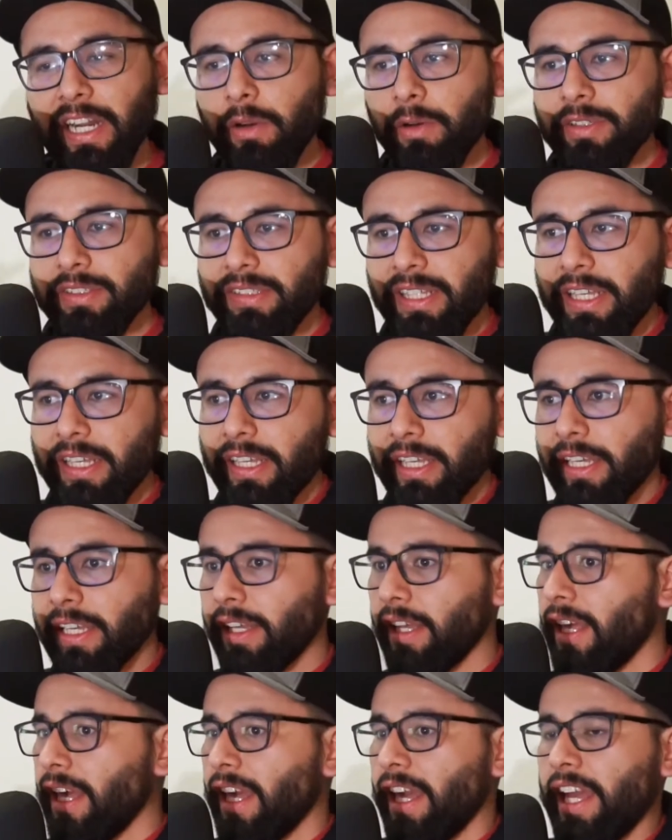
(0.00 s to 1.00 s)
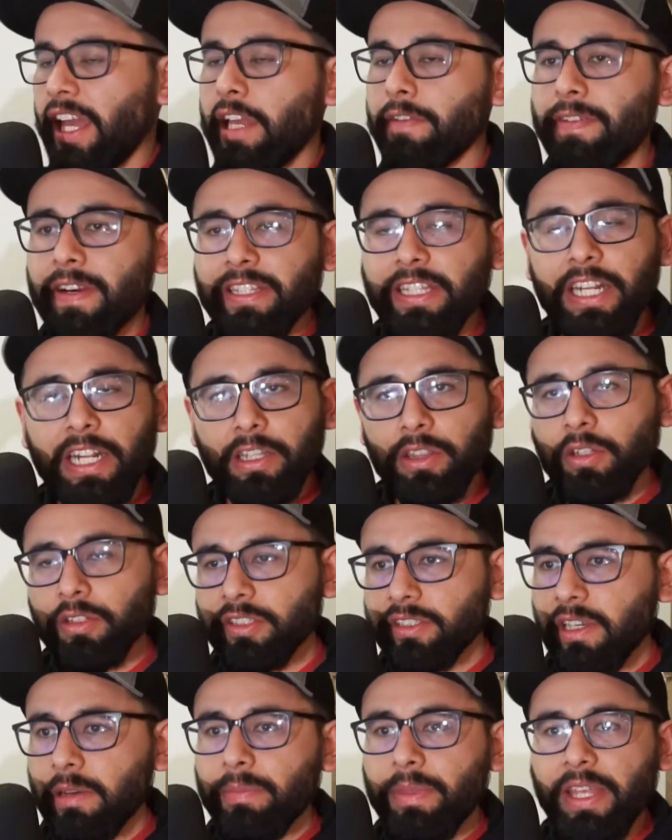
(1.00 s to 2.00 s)
I was taking. If I didn't know
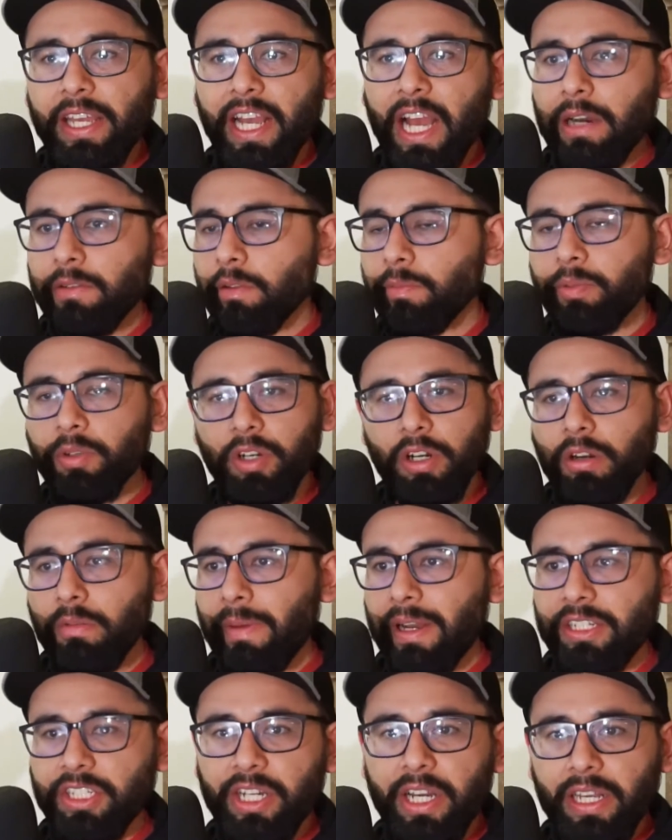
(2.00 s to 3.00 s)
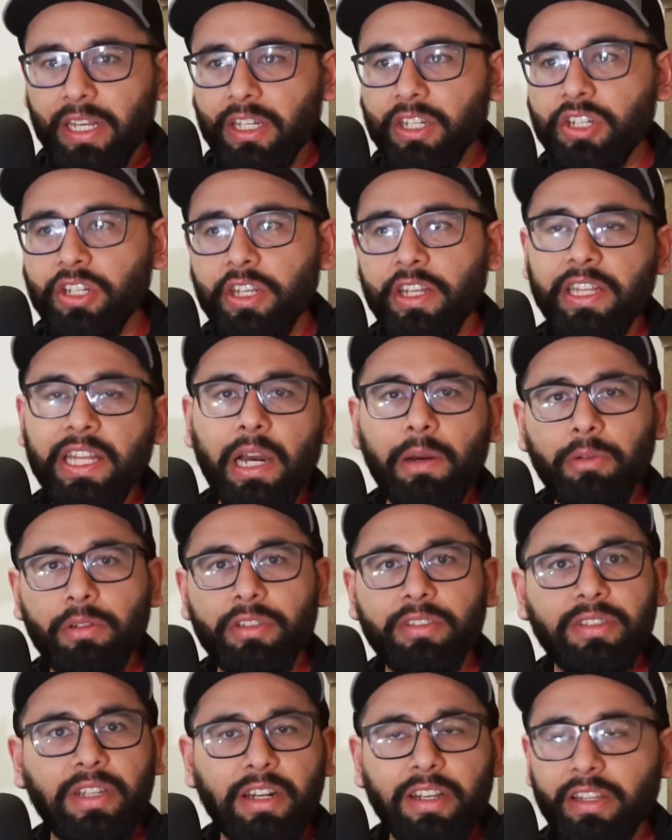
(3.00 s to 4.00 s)
something, I would put it on my giant sheet. I would
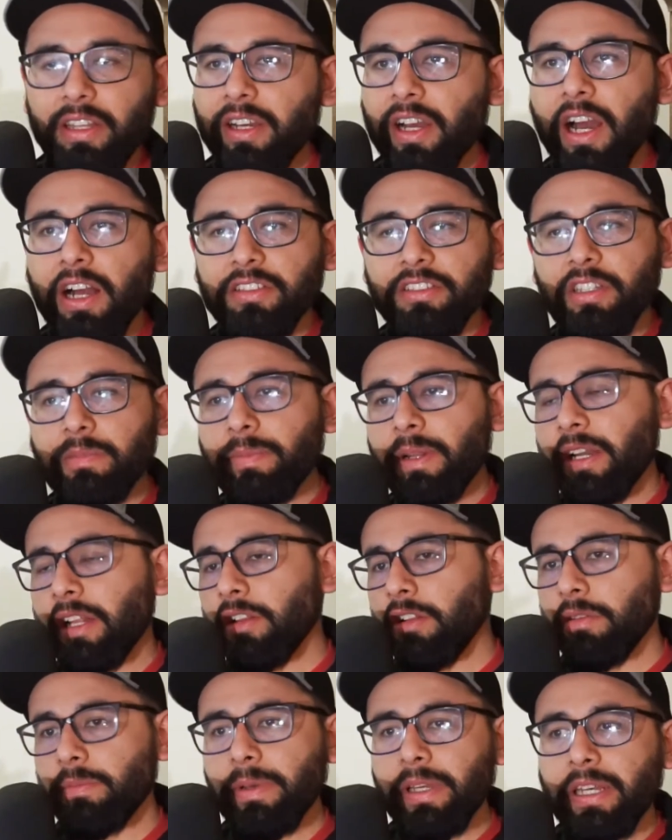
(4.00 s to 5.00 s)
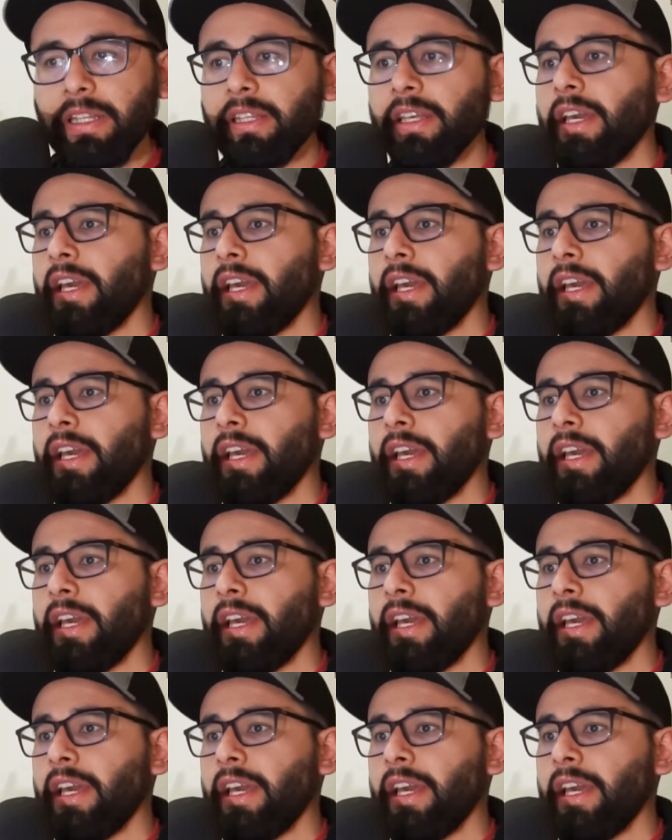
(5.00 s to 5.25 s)
study the concept a little bit,